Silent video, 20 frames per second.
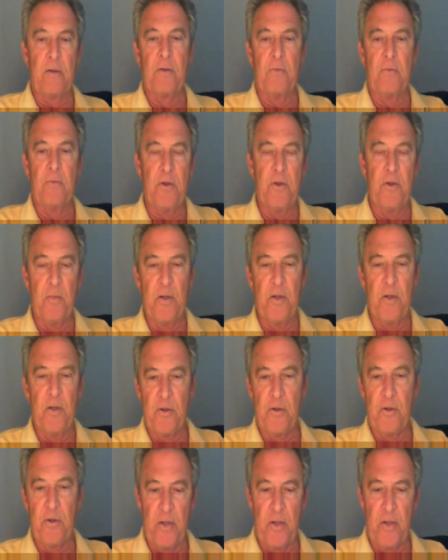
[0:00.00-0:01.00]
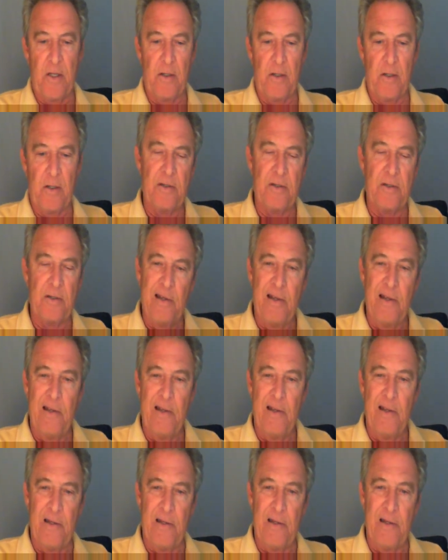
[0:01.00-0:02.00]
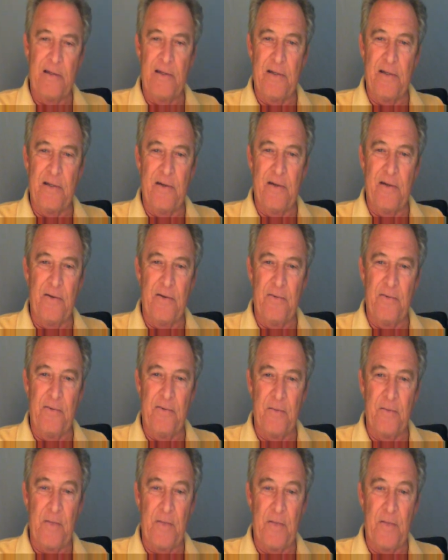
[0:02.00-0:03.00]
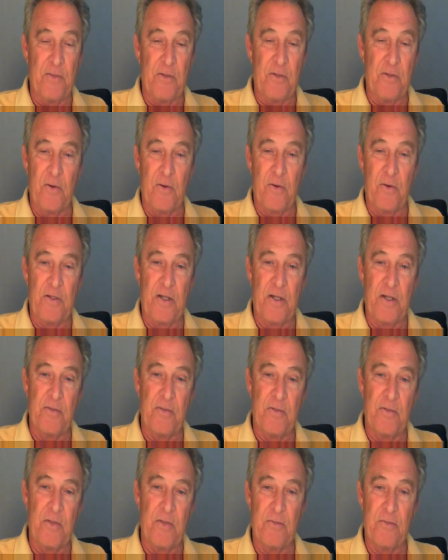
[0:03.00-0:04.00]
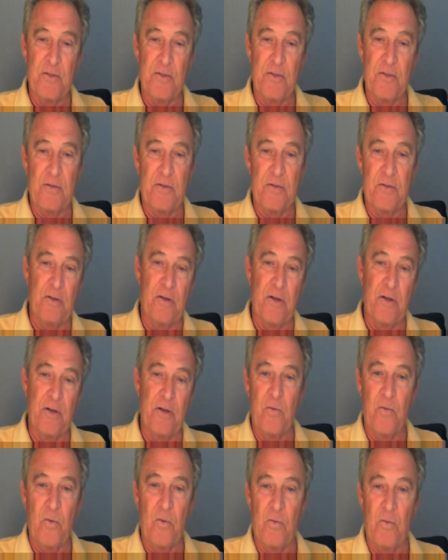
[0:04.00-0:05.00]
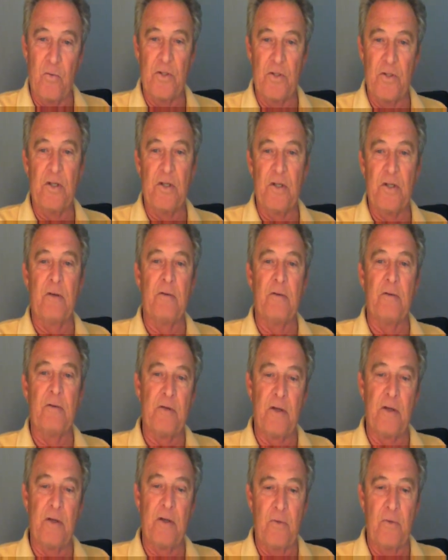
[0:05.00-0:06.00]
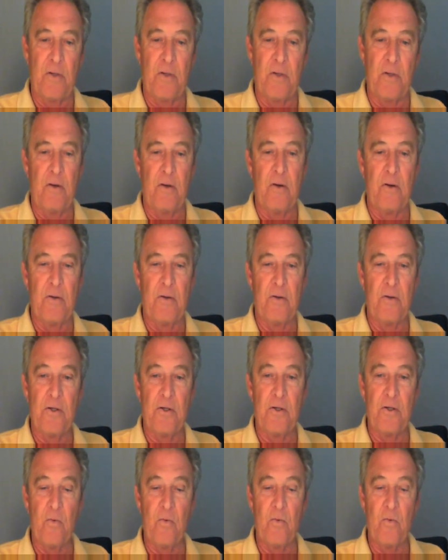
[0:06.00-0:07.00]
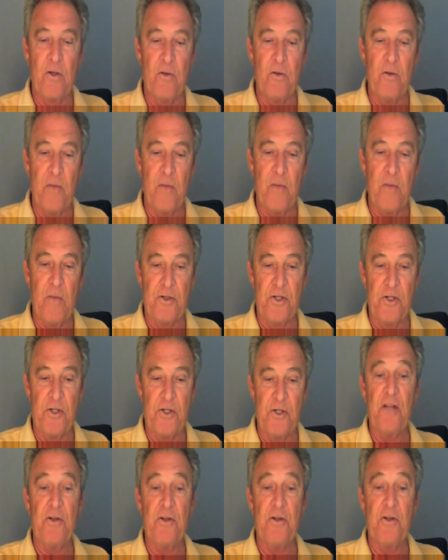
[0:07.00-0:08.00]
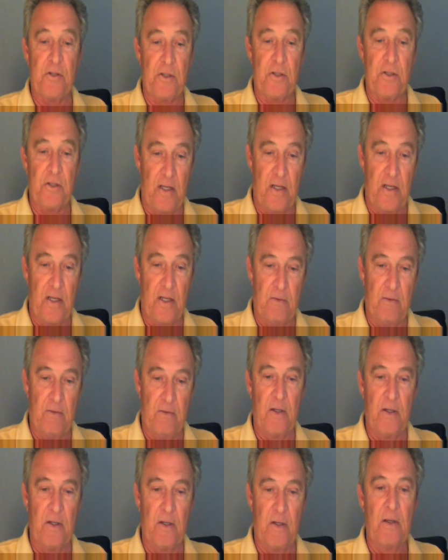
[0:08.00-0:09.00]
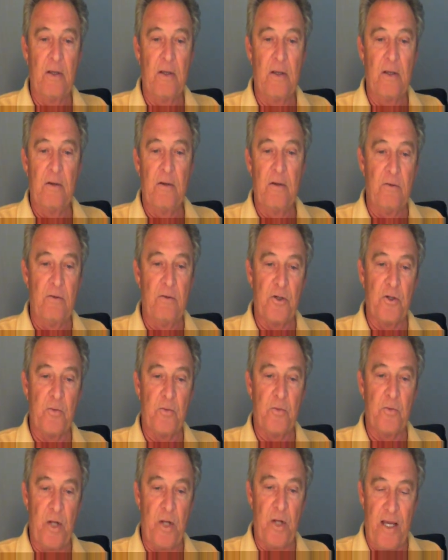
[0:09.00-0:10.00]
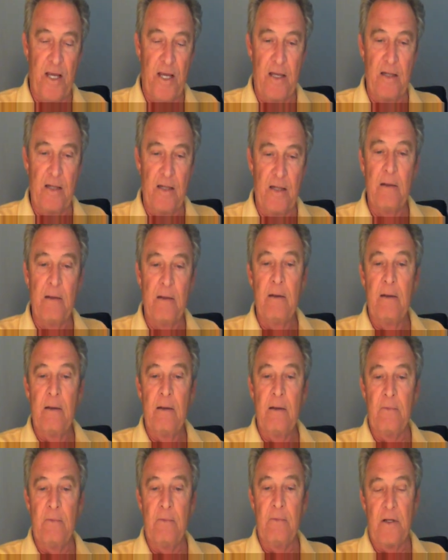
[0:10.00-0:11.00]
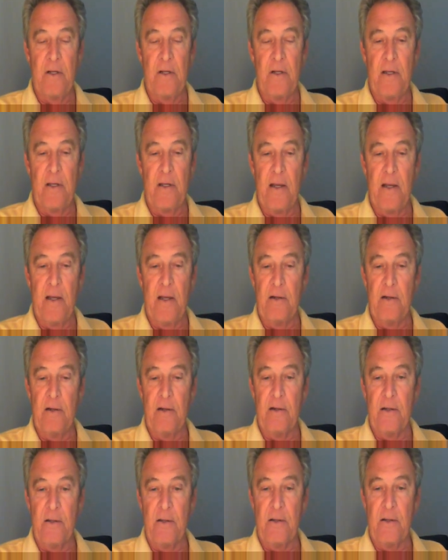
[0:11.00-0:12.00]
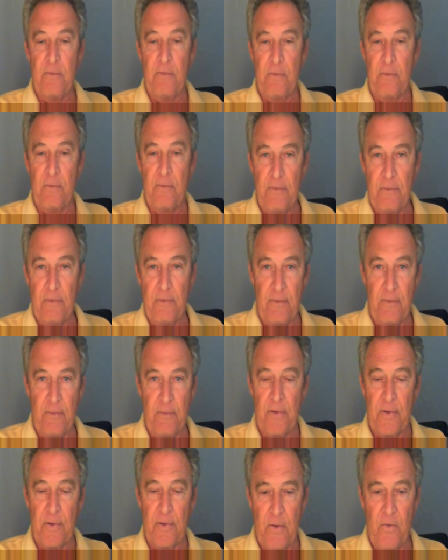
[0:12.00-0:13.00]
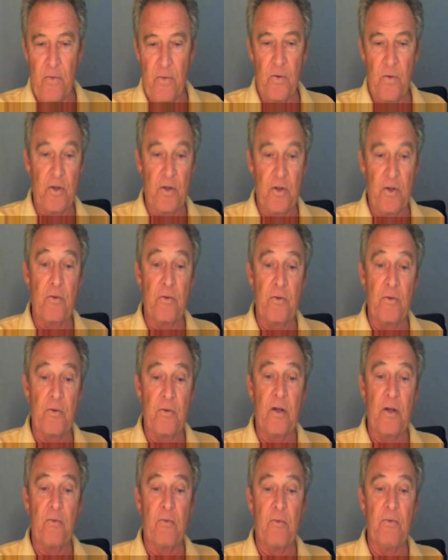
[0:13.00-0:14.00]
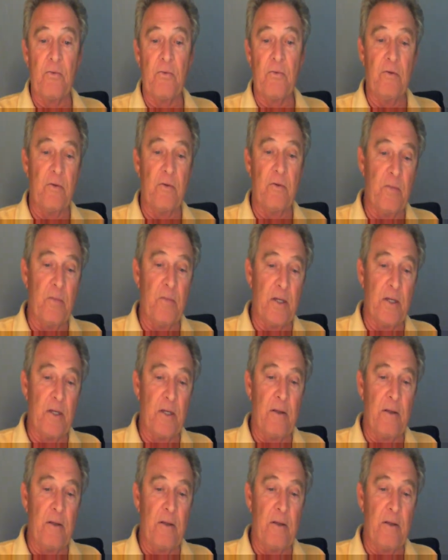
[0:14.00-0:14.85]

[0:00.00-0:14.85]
So when you're building your panels, it's sometimes they're all the same. Sometimes there's unequal ones in there. They'll tell you what they are, and this is where you make the changes to that. Okay. You just put add. When you click add, it'll tell you where to go. We're going to go through that when we do the bid.